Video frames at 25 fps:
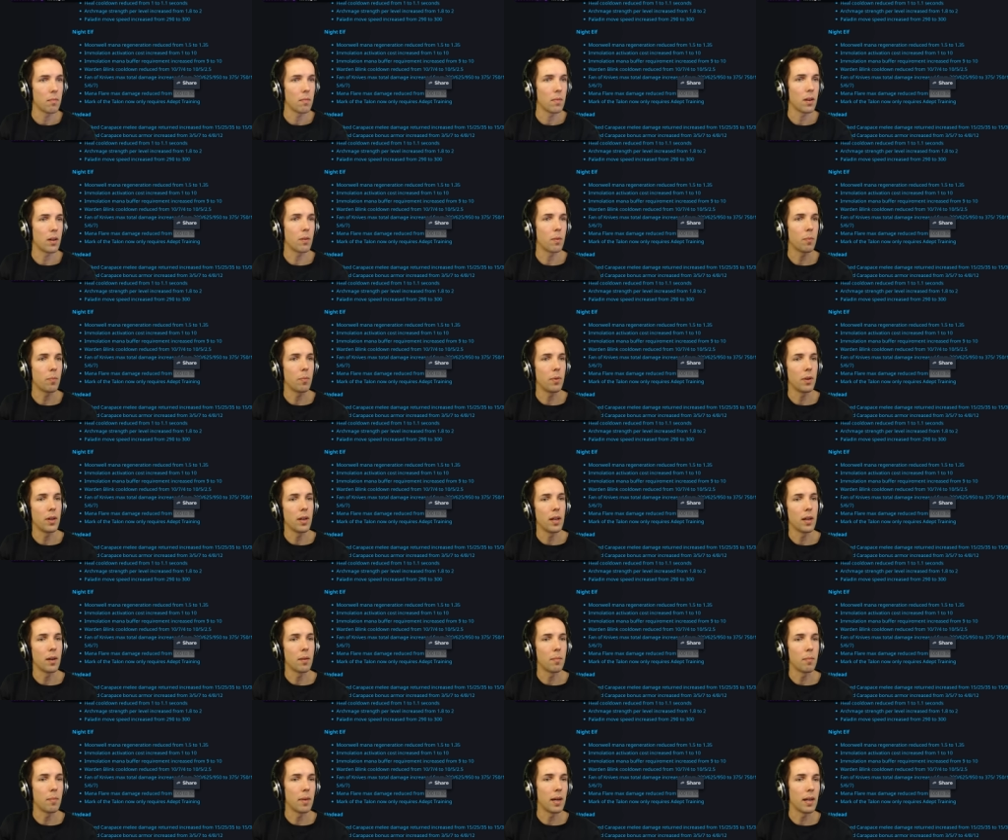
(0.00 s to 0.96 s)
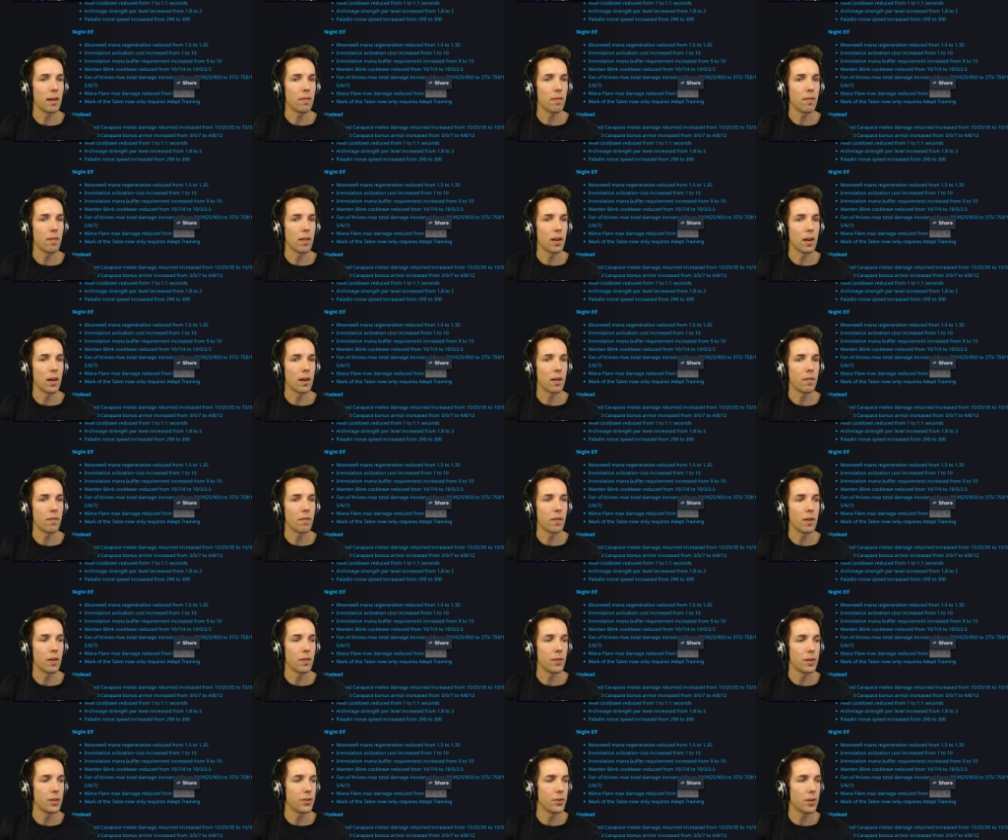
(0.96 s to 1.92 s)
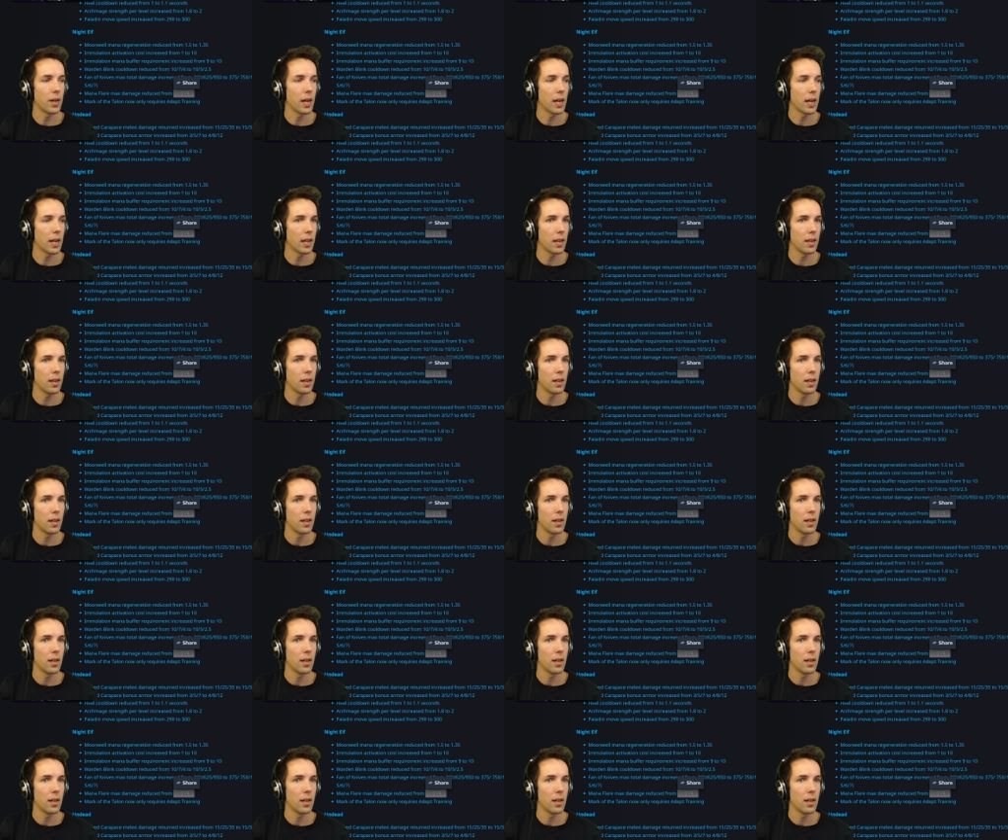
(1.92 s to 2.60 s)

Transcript: Wikipedia, Mana Flare, Fairy Dragon.